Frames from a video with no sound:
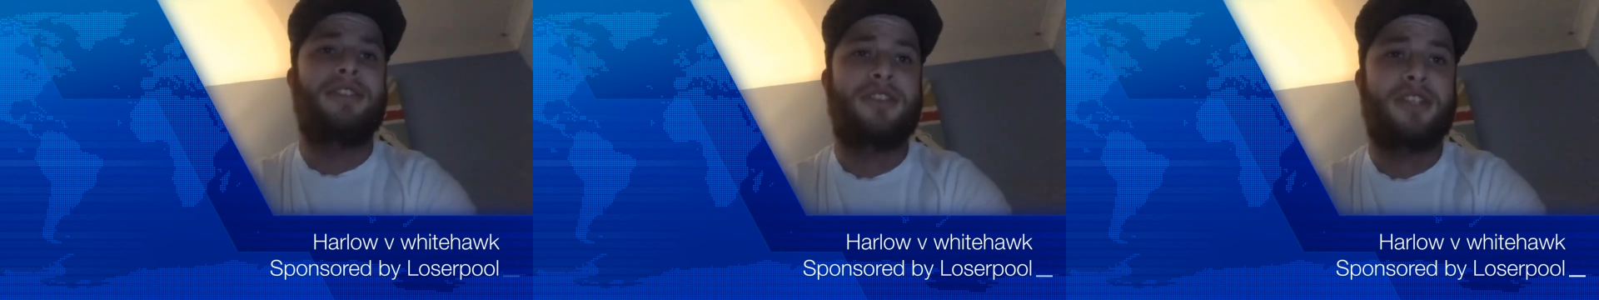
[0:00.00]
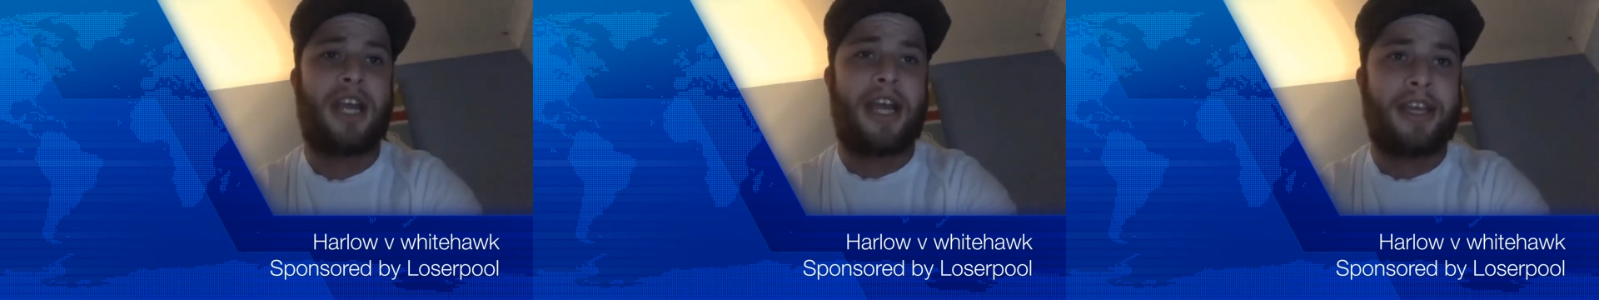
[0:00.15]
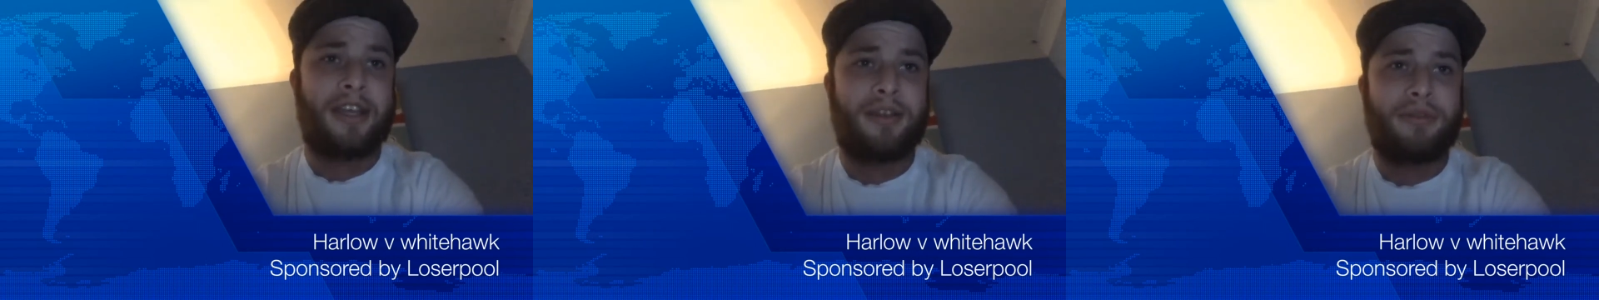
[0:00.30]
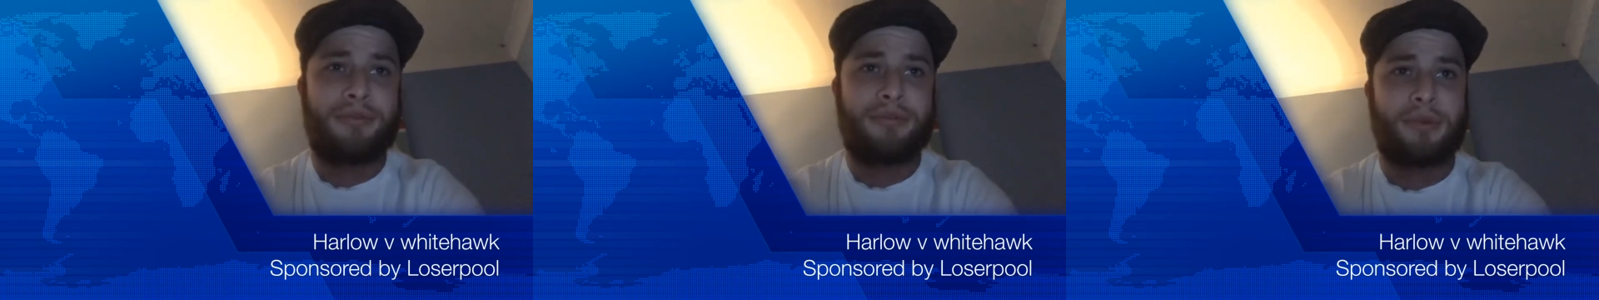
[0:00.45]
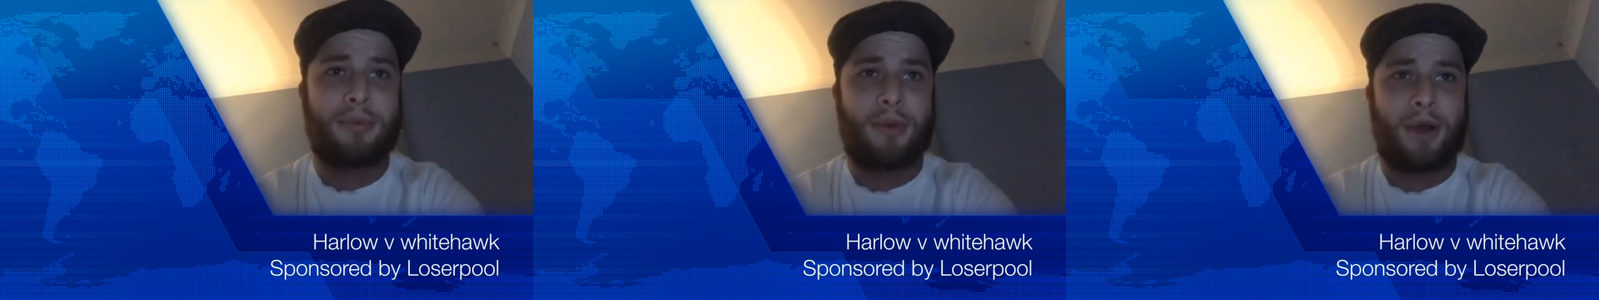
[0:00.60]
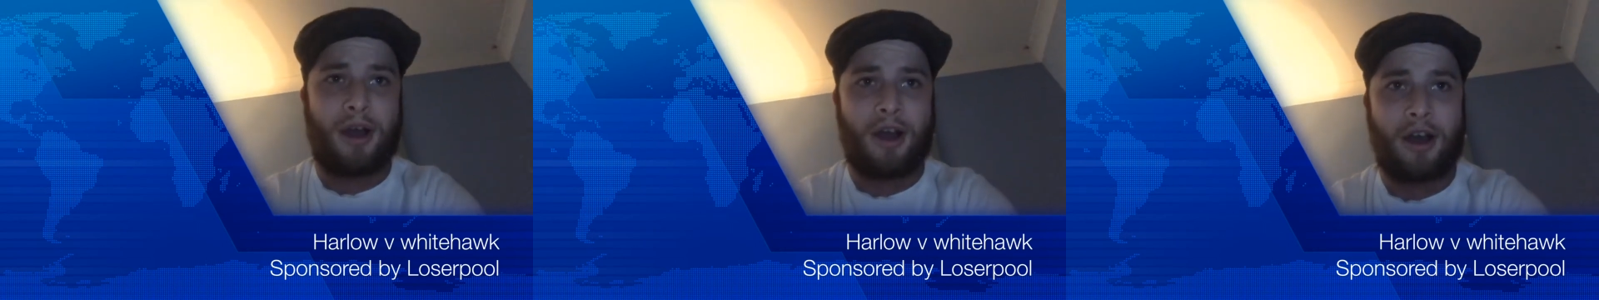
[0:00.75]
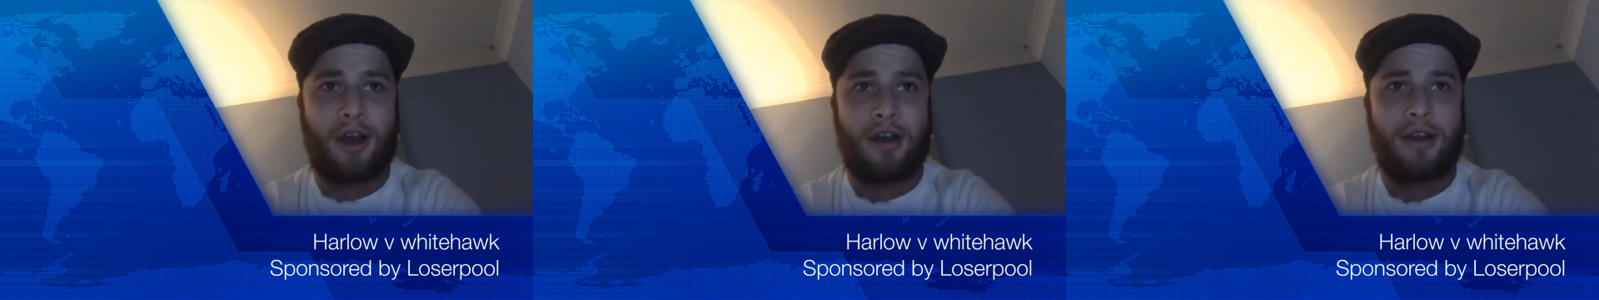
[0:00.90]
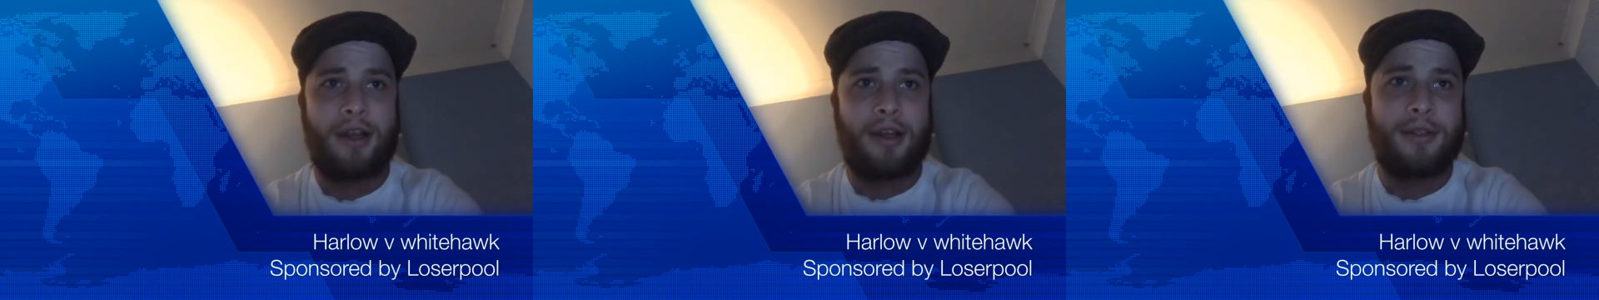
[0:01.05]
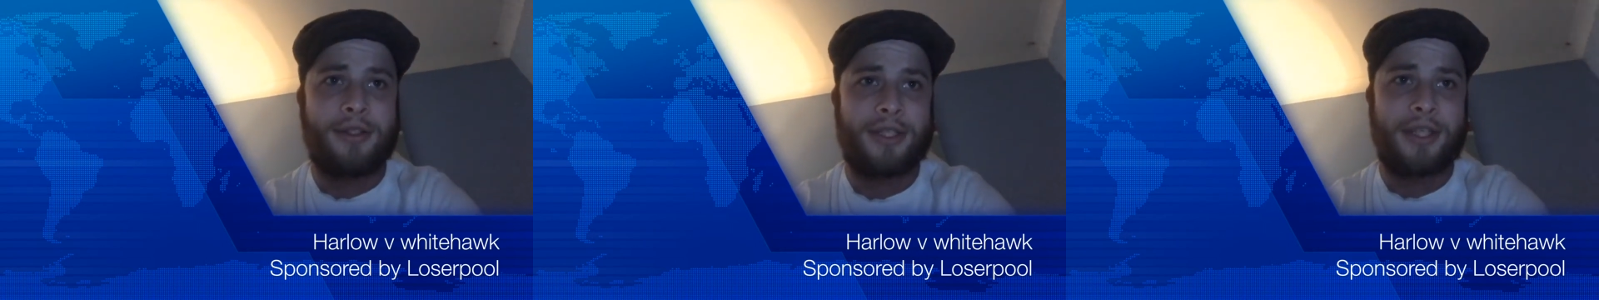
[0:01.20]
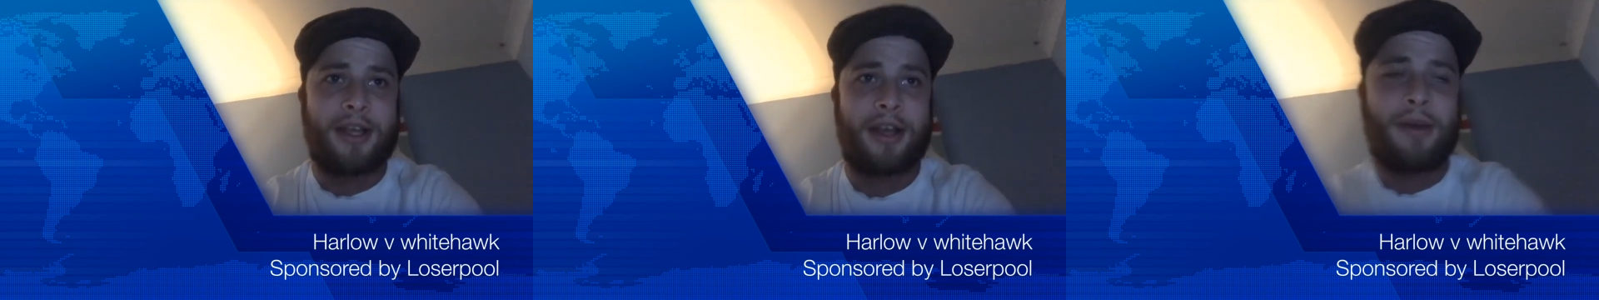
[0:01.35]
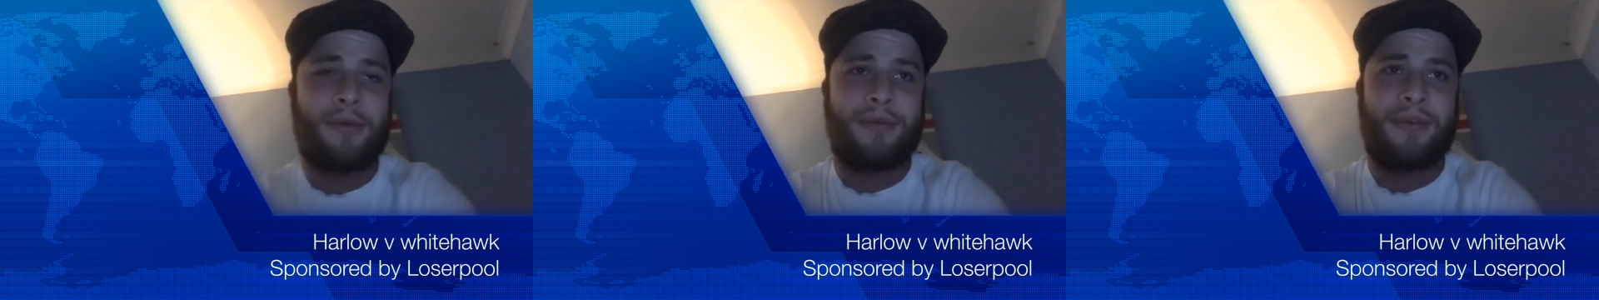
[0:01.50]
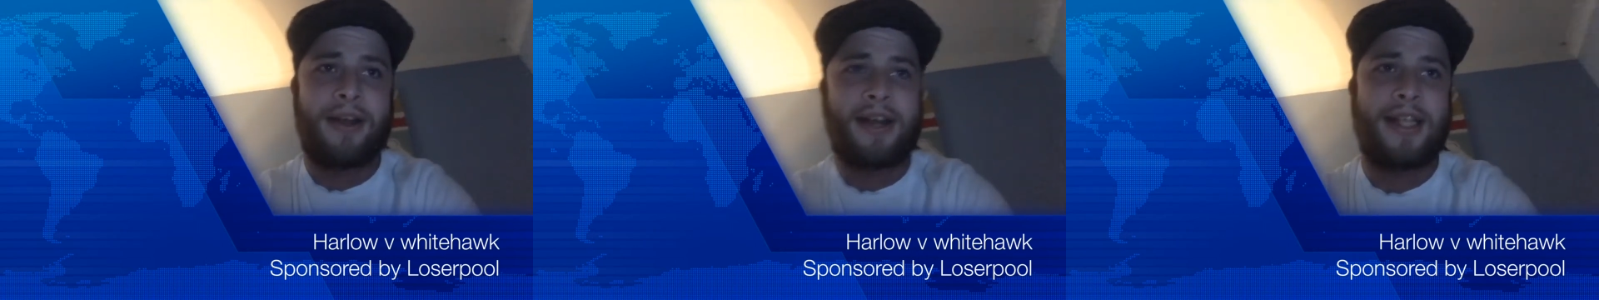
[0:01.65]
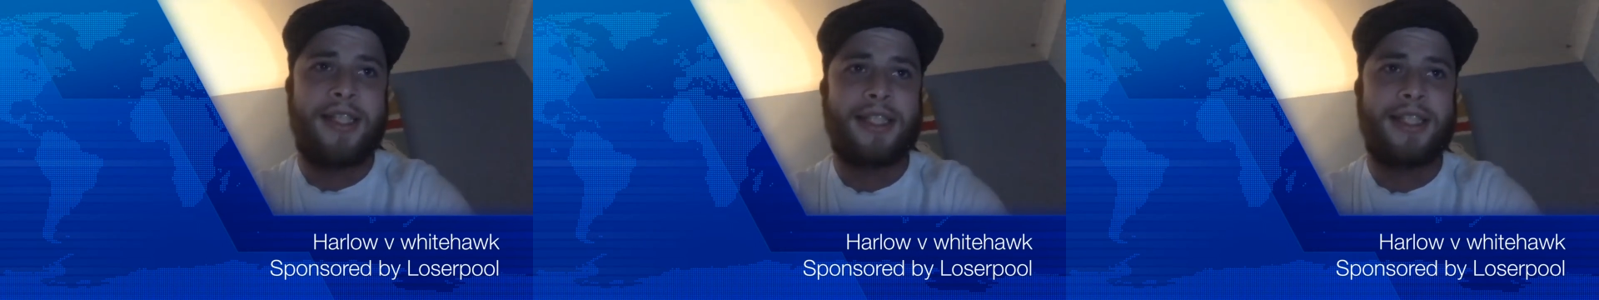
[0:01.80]
Jake from Harlow Town
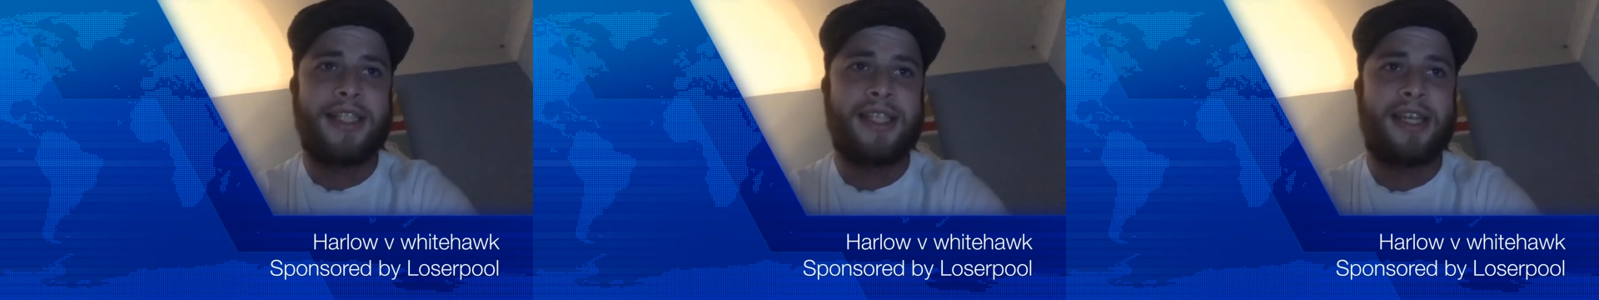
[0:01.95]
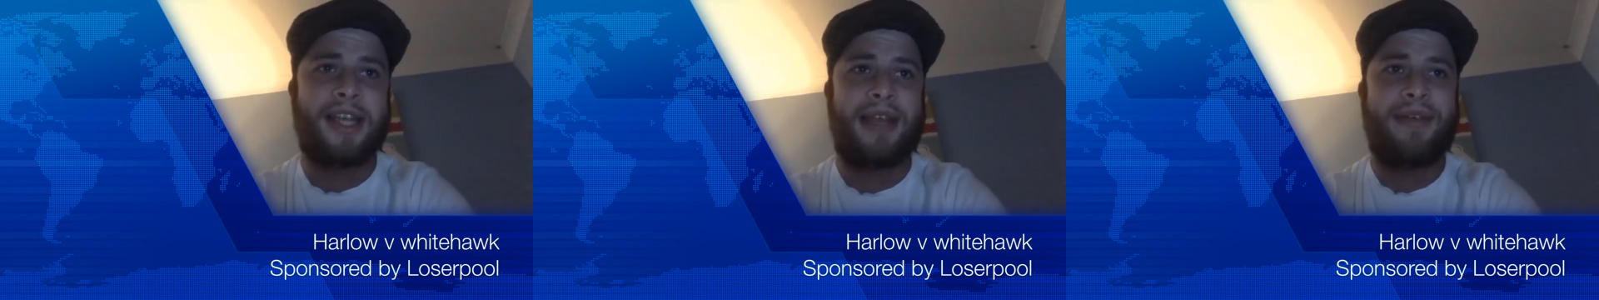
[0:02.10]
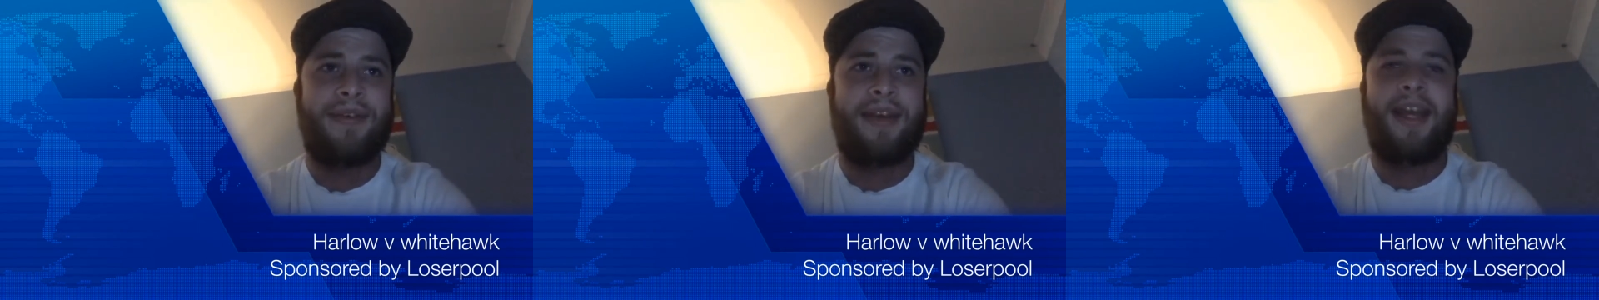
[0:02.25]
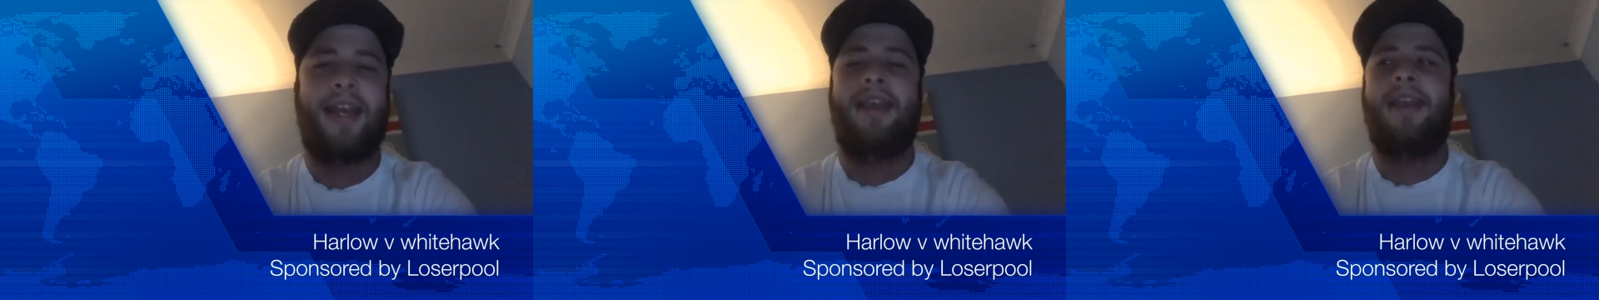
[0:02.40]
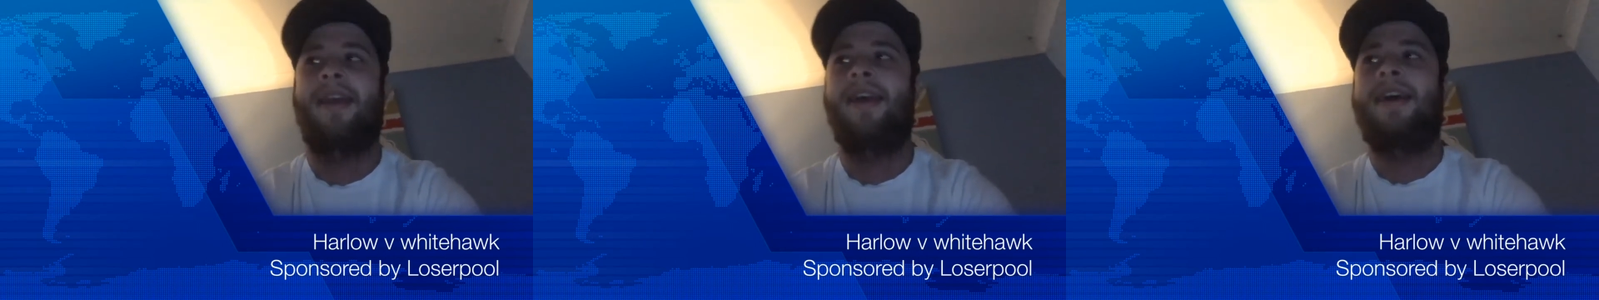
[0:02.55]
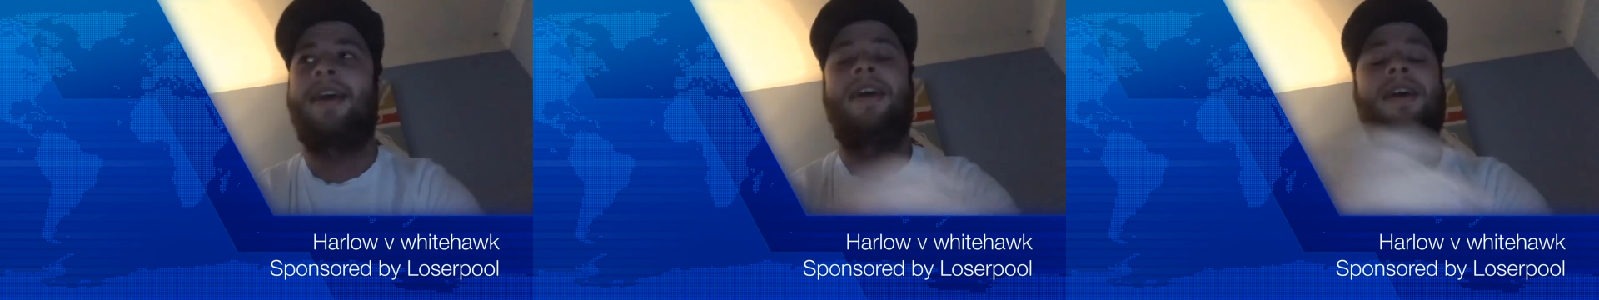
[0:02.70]
Fans TV.